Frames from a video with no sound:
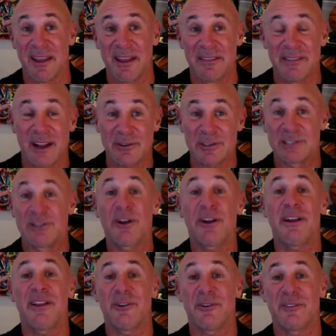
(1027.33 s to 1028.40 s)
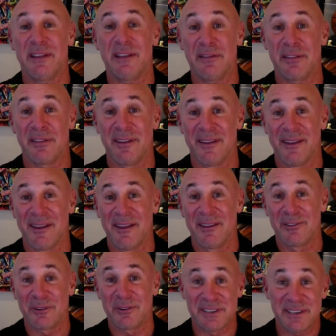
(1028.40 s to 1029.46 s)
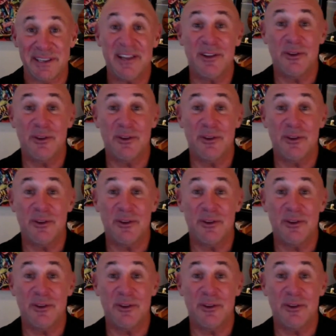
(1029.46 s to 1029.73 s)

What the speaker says: Doctor's looking at your teeth, so seeing